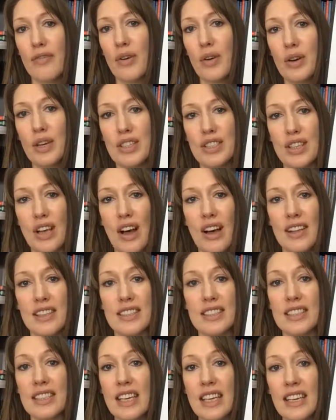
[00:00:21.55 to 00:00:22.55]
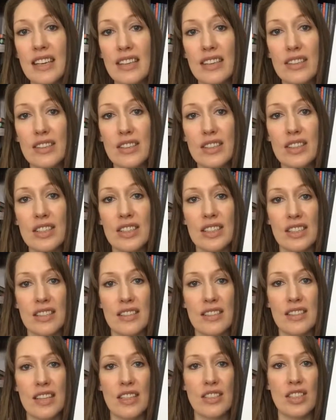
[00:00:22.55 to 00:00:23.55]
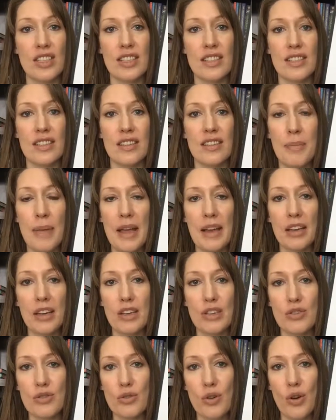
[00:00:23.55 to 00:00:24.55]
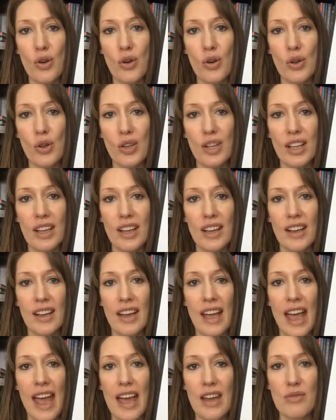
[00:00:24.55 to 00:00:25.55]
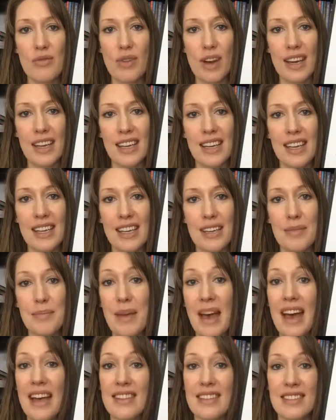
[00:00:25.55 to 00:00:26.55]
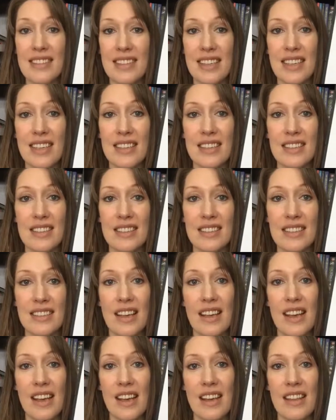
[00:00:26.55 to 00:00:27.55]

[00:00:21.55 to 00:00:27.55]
focus on skills such as pen control, handwriting, math skills,